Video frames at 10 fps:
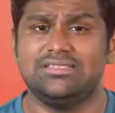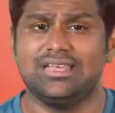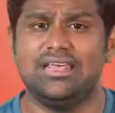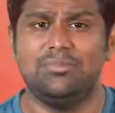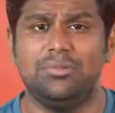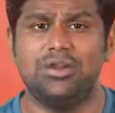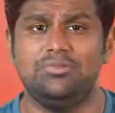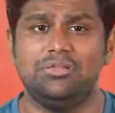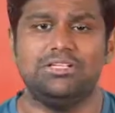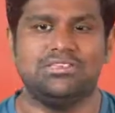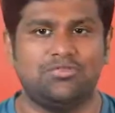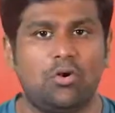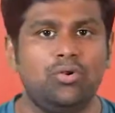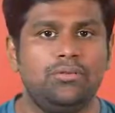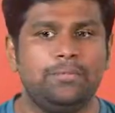selling point with this
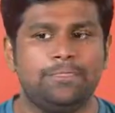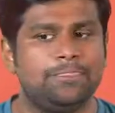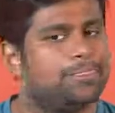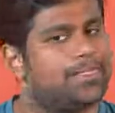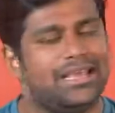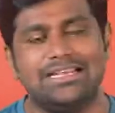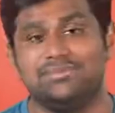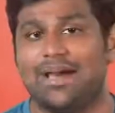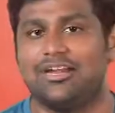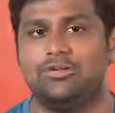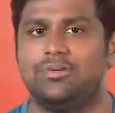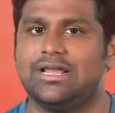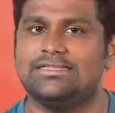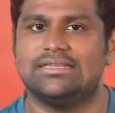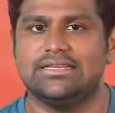phone, it's back to
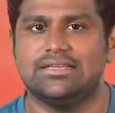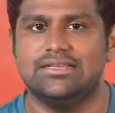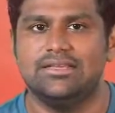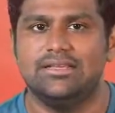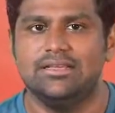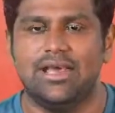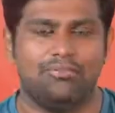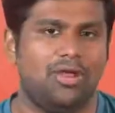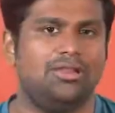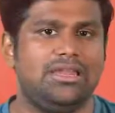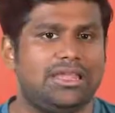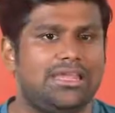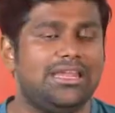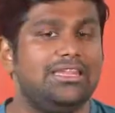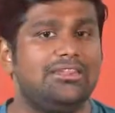pricing. I'm not
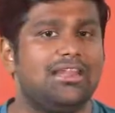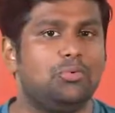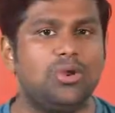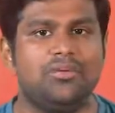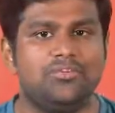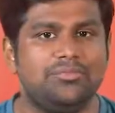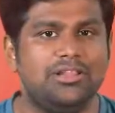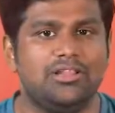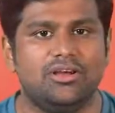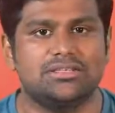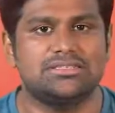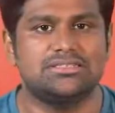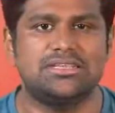taking anything away from the looks.